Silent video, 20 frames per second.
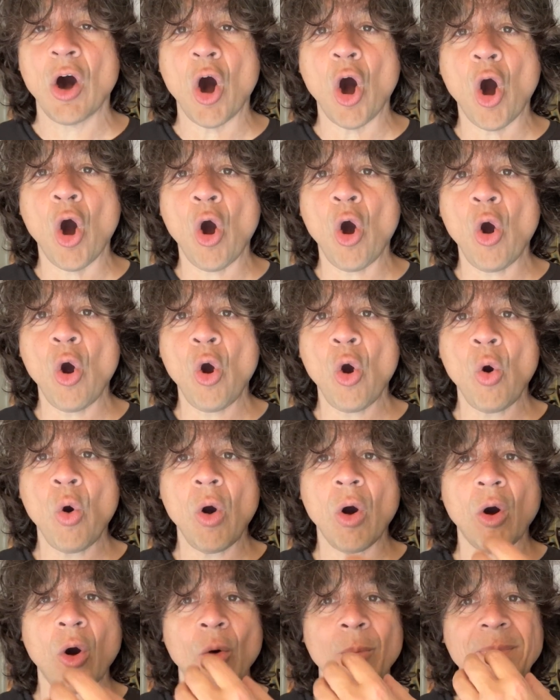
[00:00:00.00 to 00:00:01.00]

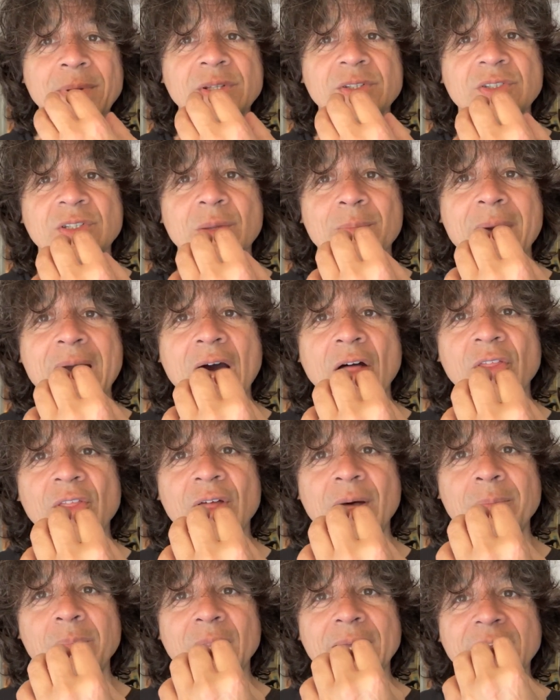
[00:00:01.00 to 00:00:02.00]
O opens the mouth
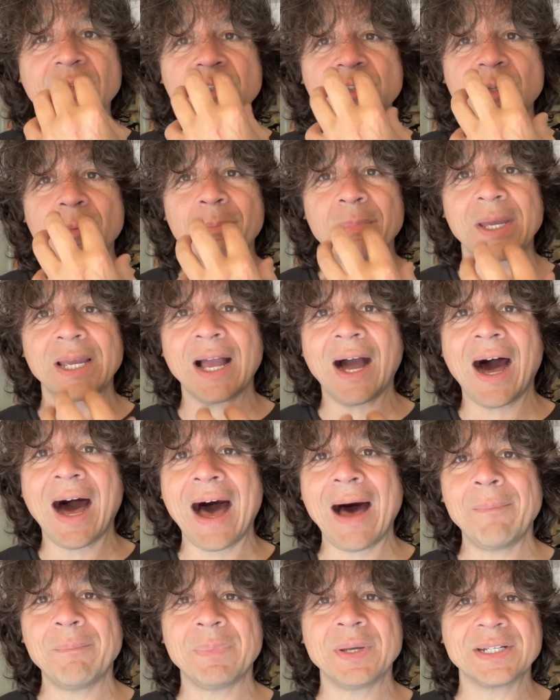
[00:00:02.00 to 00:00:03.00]
up like there's a big
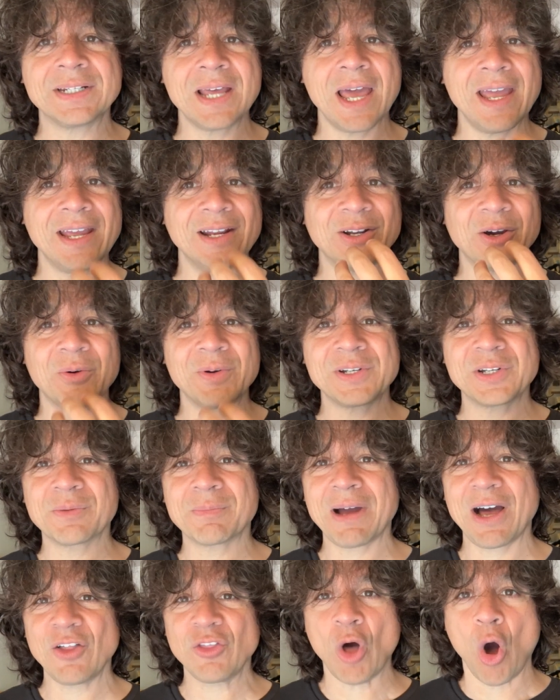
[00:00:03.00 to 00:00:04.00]
hot potato in your
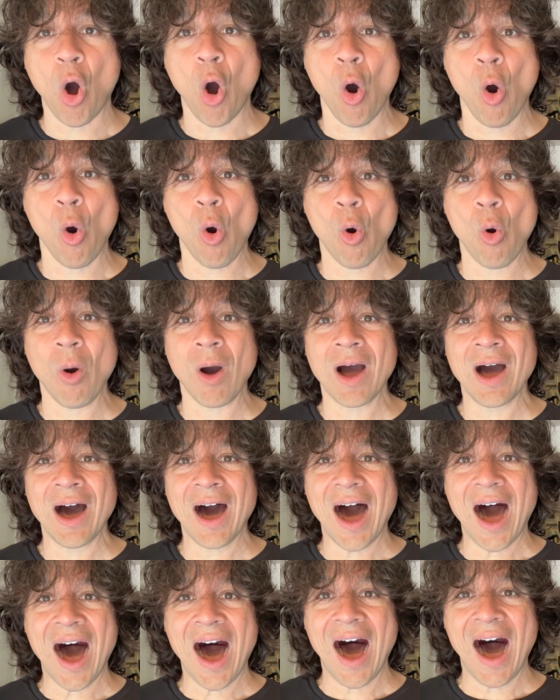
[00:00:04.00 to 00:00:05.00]
mouth. O,
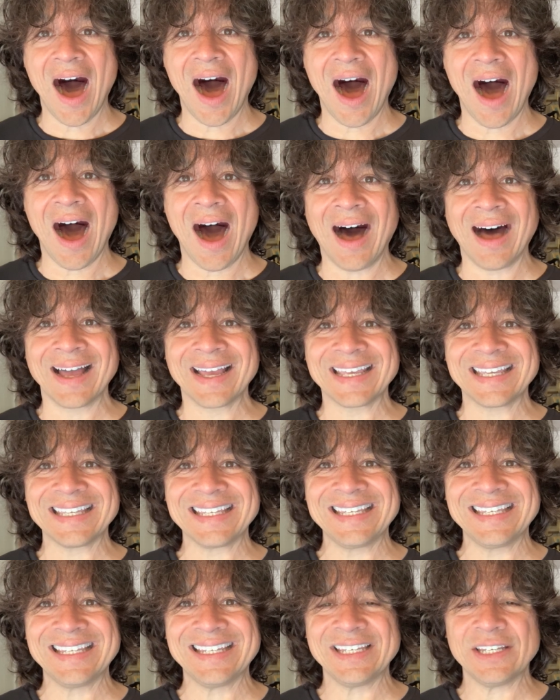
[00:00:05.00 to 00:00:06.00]
Ah,
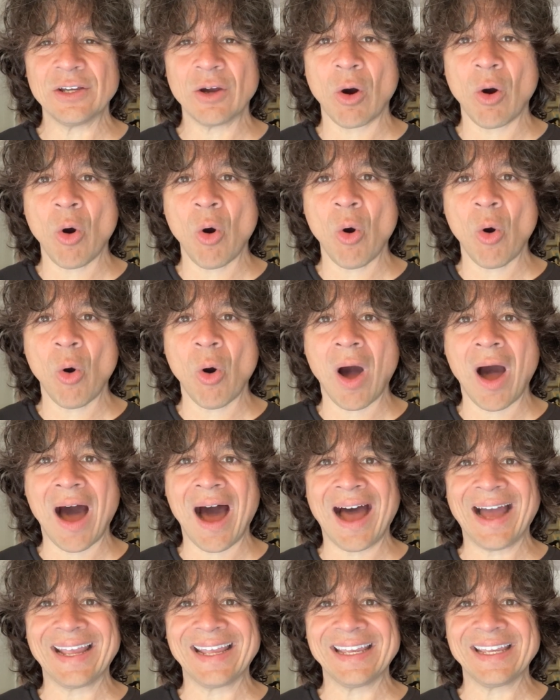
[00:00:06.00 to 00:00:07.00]
E, O,
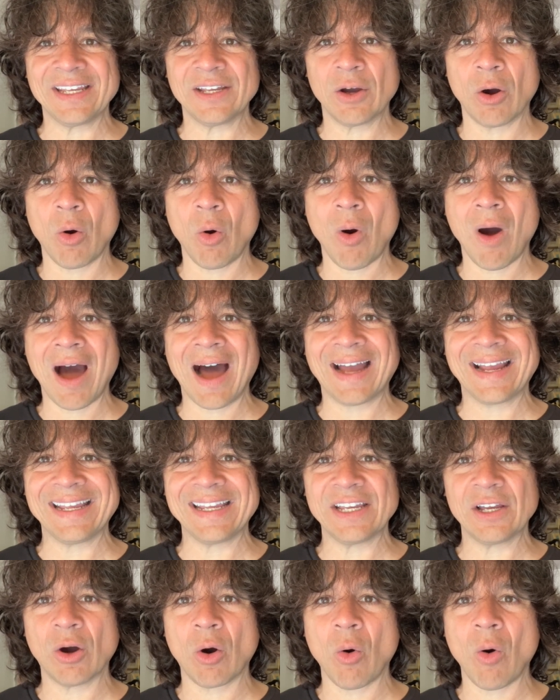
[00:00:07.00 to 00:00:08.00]
I, E, O, I,
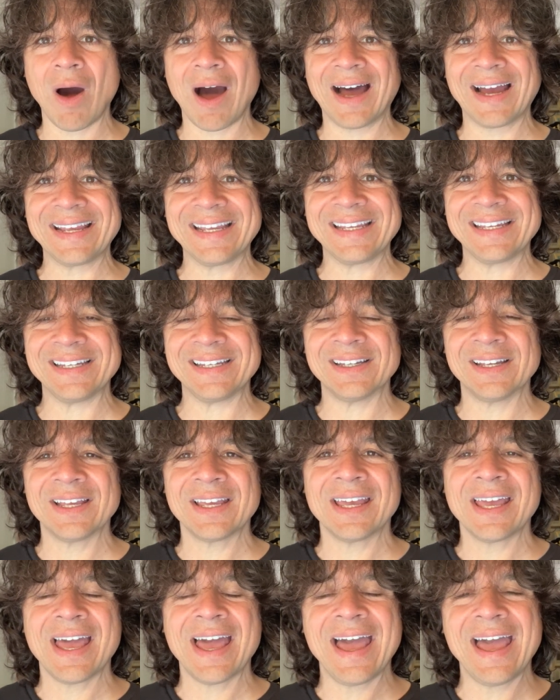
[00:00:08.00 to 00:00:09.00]
E, O, I, E.
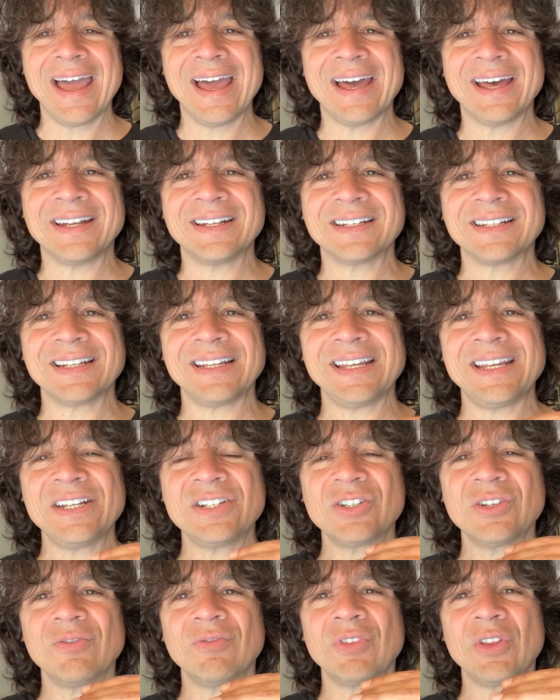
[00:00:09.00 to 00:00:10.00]
And
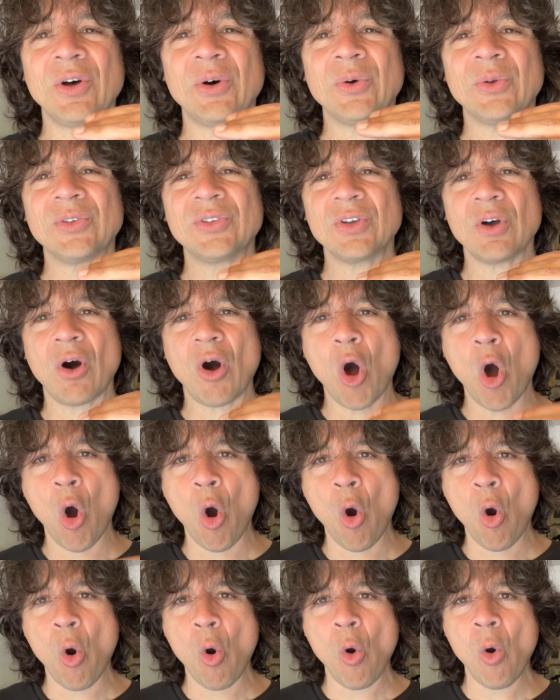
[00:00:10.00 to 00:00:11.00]
each of those
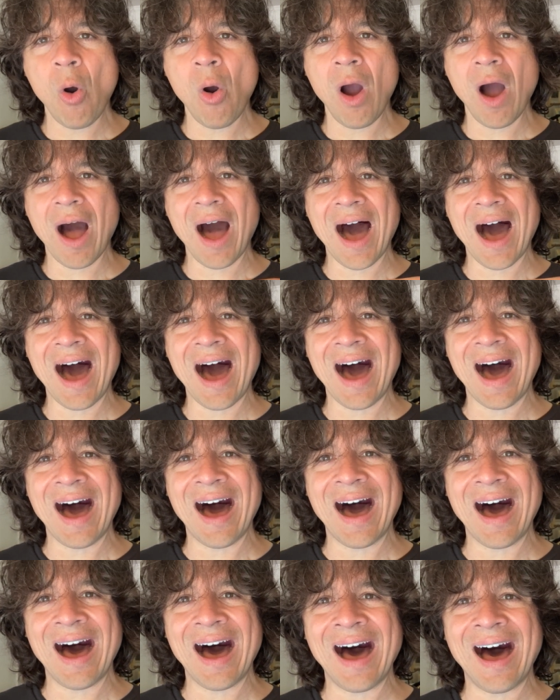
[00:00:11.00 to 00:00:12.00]
O,
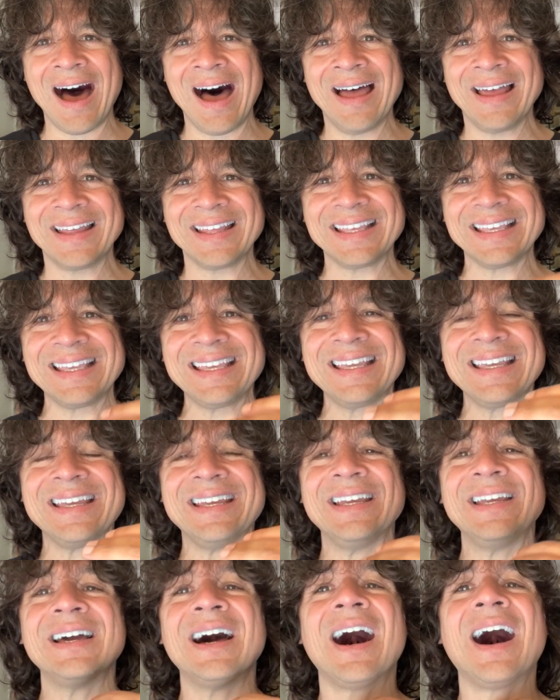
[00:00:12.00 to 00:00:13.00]
Ah,
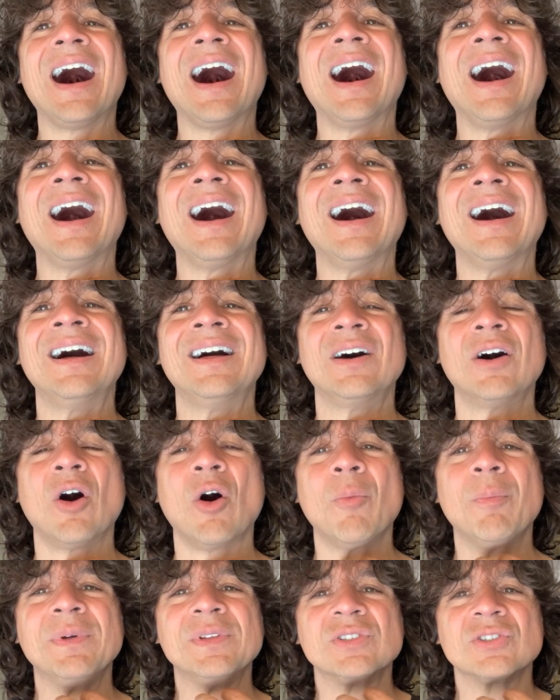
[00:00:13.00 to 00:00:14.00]
E, Ah
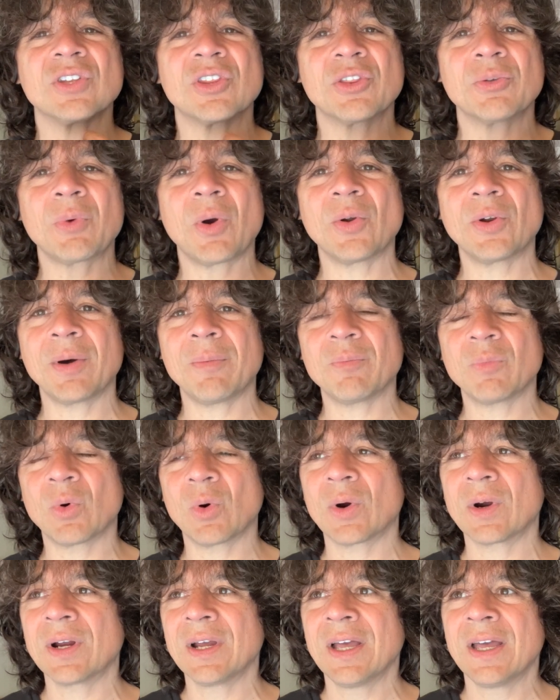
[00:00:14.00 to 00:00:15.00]
opens the throat up
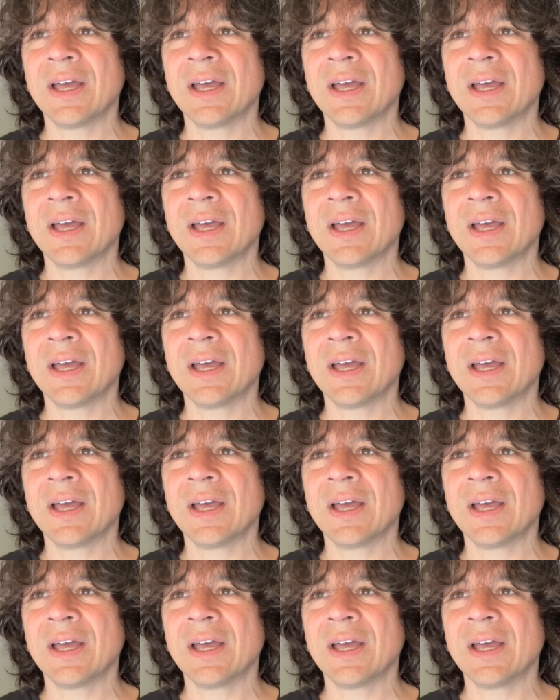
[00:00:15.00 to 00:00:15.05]
more,